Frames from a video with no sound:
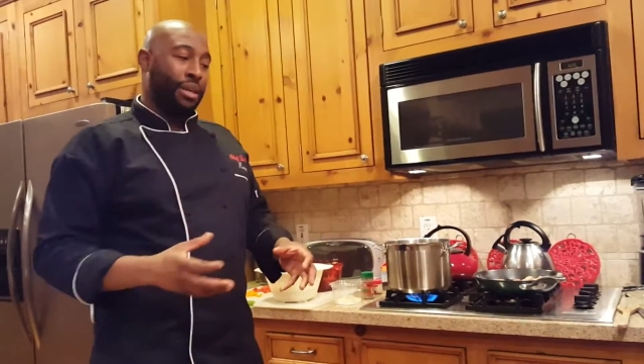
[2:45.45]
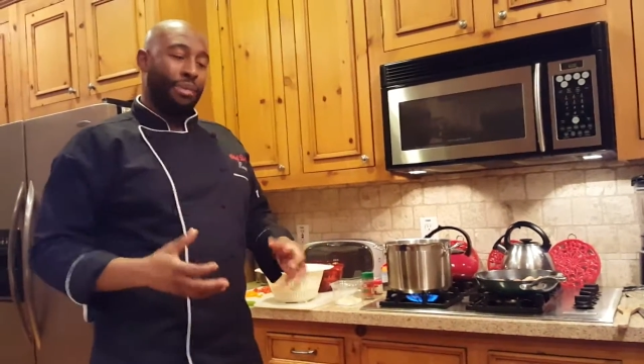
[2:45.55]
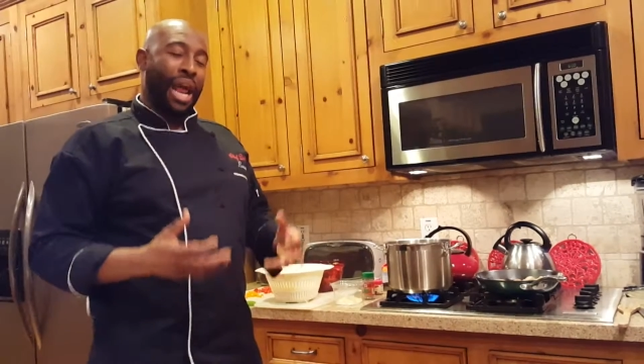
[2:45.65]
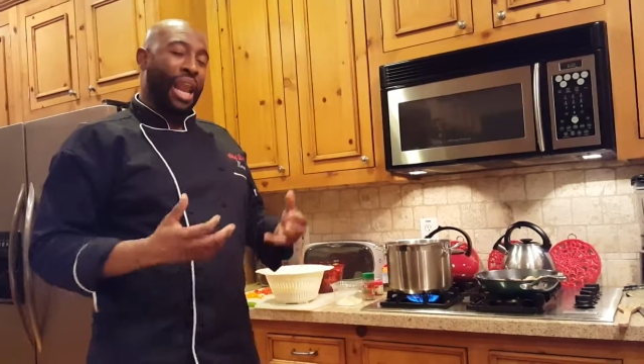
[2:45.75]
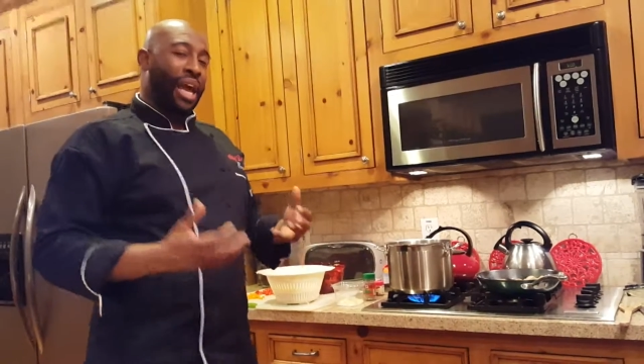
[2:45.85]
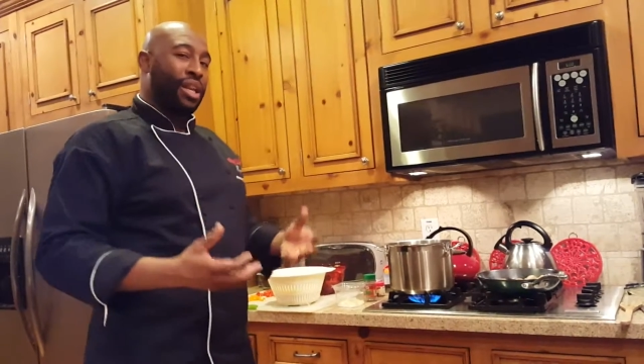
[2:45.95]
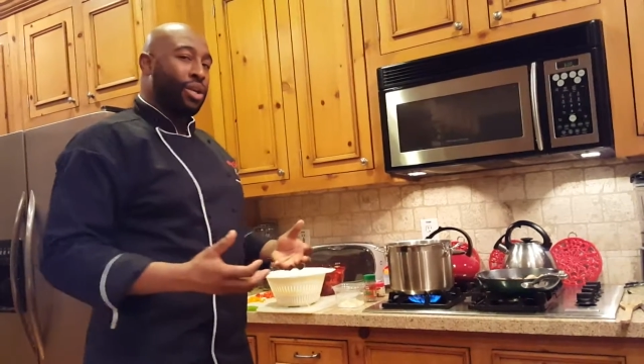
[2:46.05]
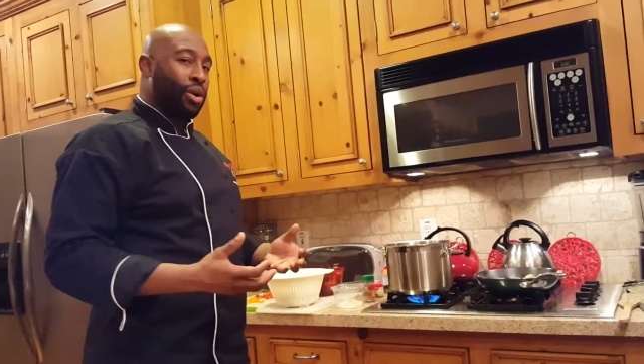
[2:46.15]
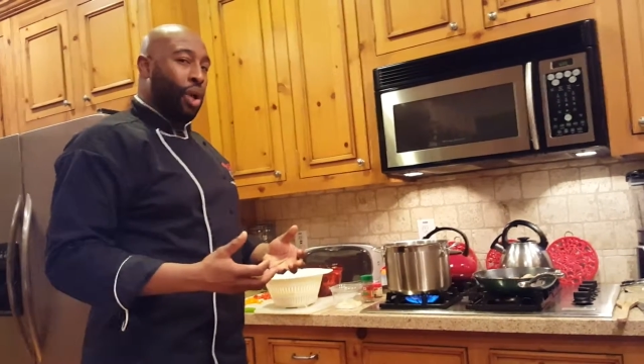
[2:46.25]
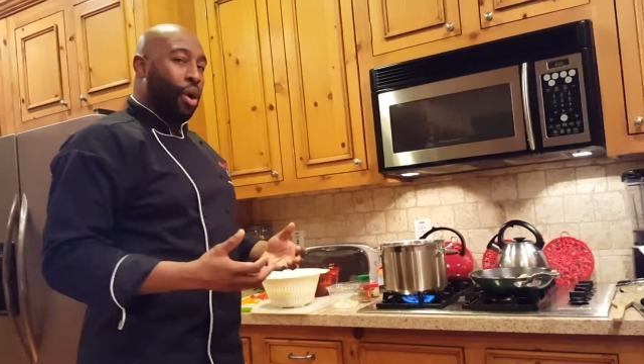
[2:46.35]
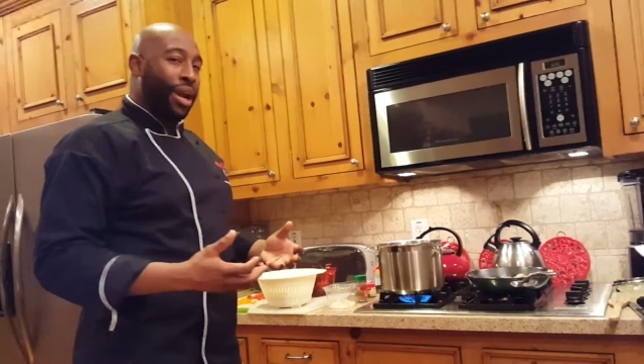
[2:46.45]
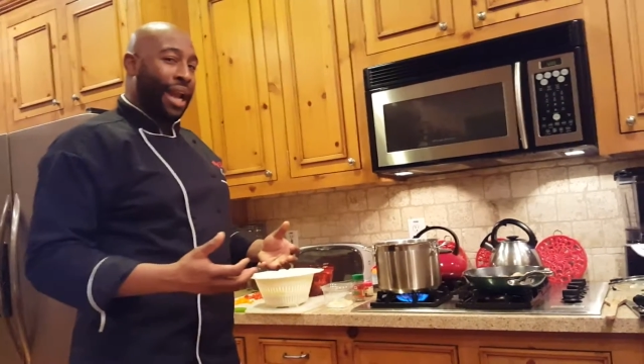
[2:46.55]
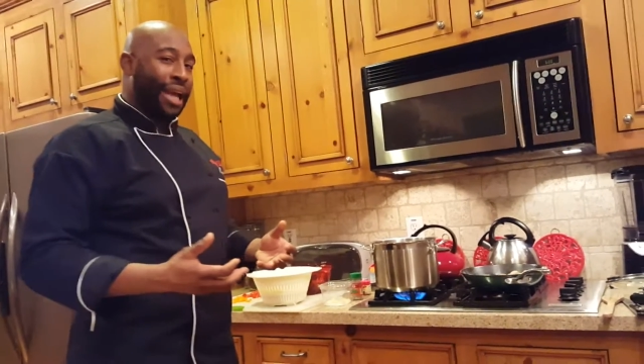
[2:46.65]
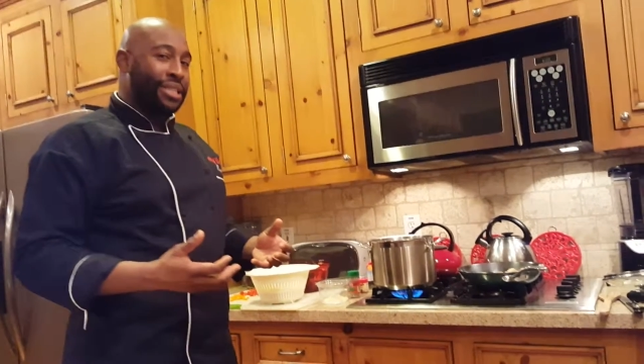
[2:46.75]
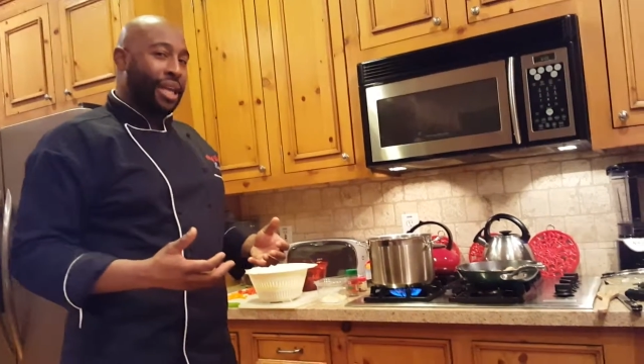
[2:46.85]
but I like a little
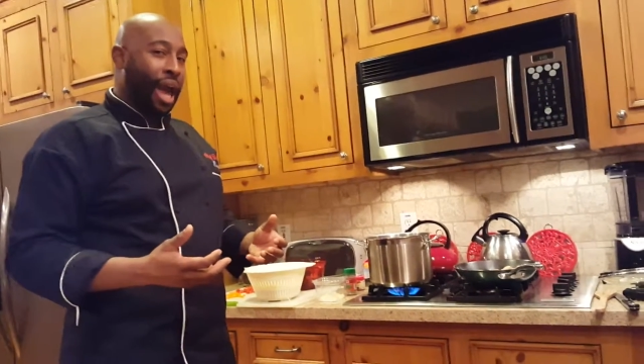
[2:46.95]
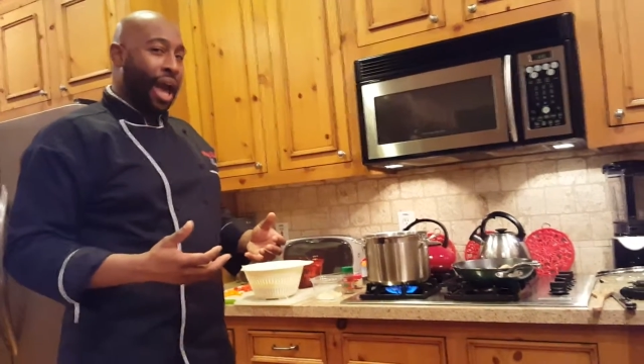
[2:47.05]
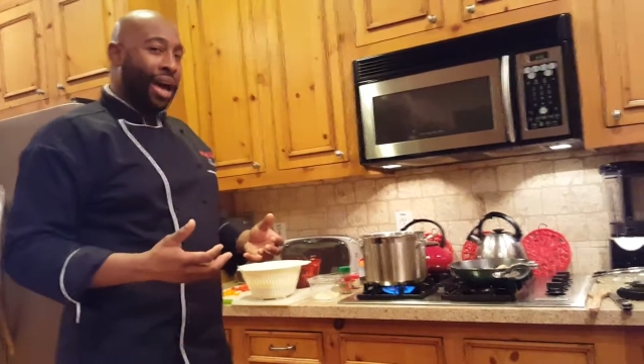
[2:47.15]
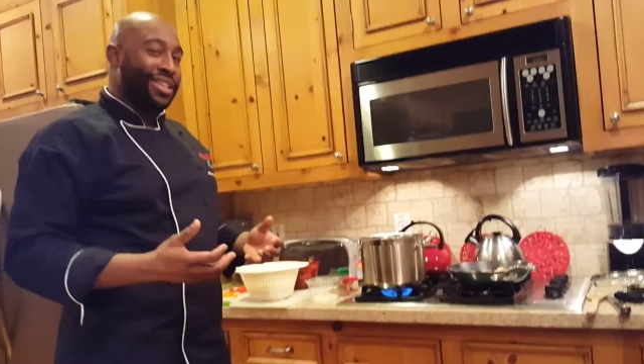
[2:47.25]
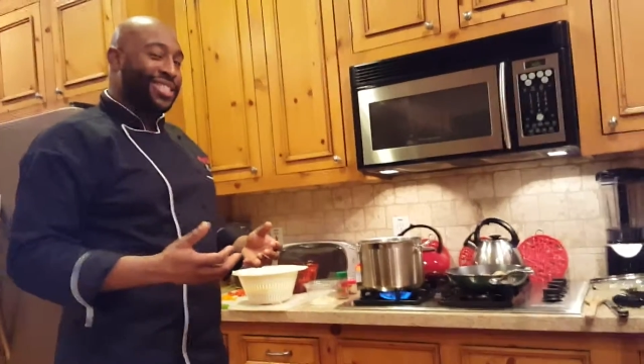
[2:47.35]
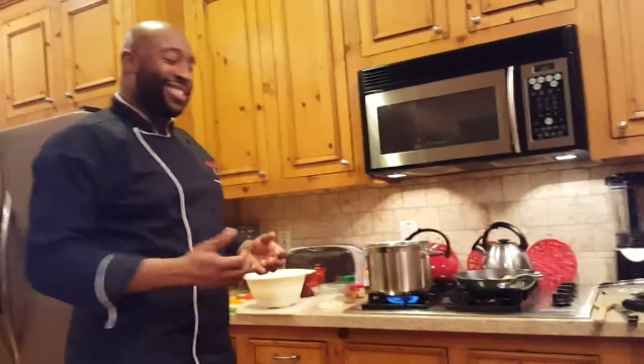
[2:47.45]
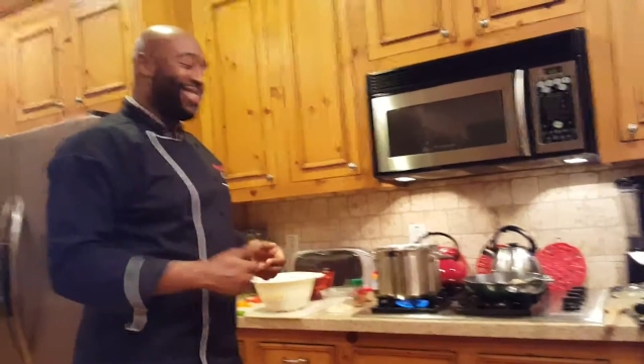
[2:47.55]
organized chaos.